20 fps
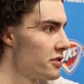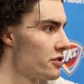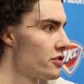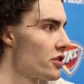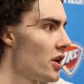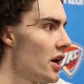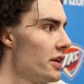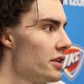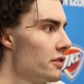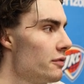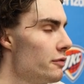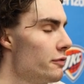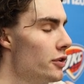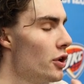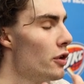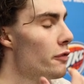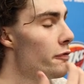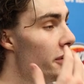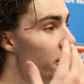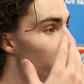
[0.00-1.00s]
So trying to
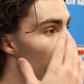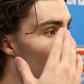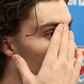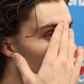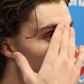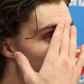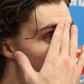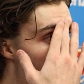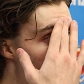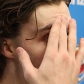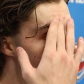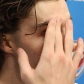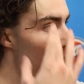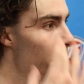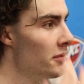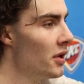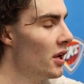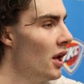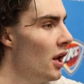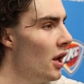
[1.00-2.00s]
you know finish over the top of
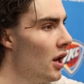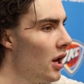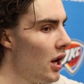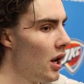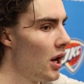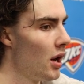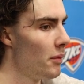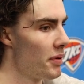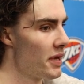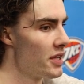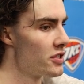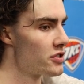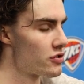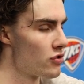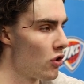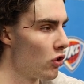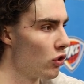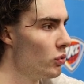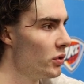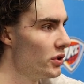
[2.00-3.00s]
them, uh, being
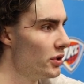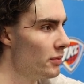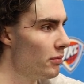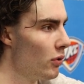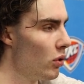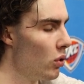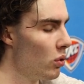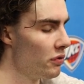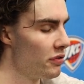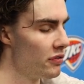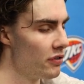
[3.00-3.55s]
stronger with the ball.